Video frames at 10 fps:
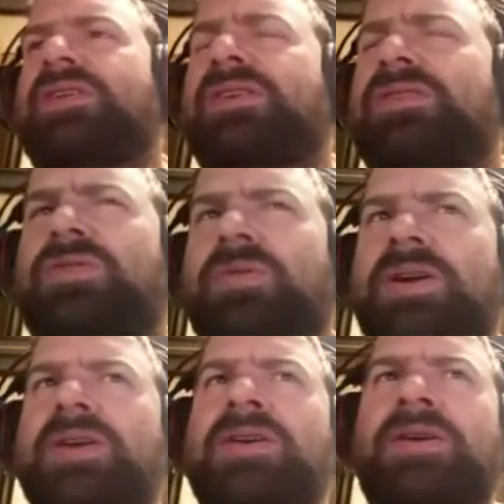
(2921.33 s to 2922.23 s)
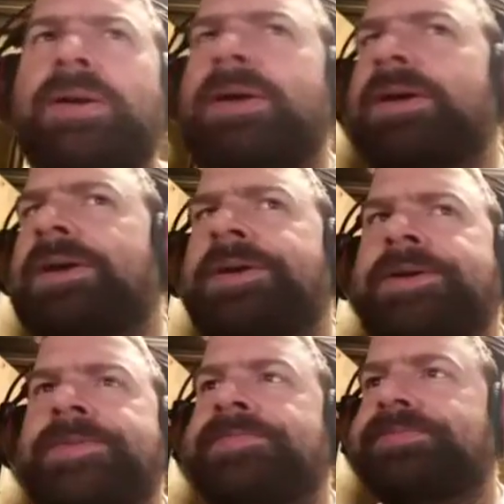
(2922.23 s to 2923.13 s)
That clump.
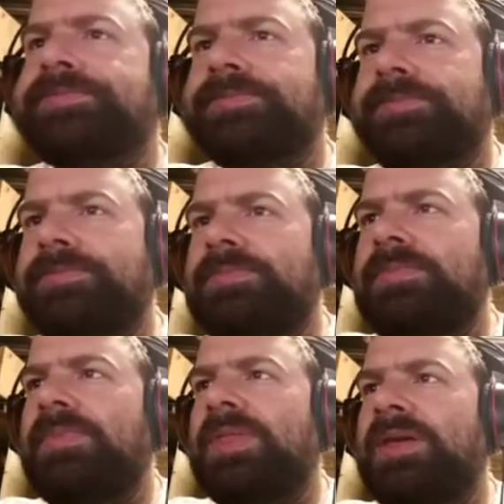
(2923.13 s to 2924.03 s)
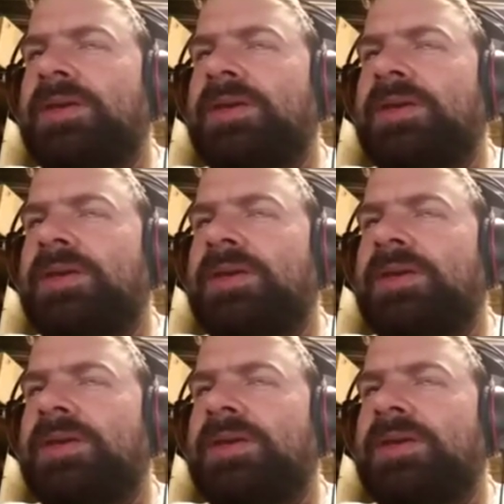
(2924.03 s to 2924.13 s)
It's also, I